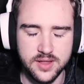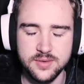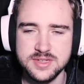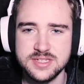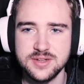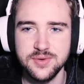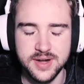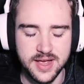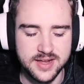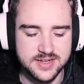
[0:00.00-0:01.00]
Oh, that was
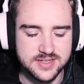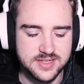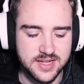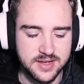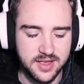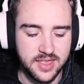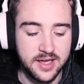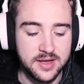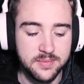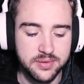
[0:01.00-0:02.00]
so nice.
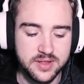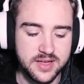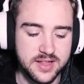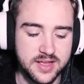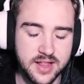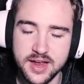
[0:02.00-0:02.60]
That completely,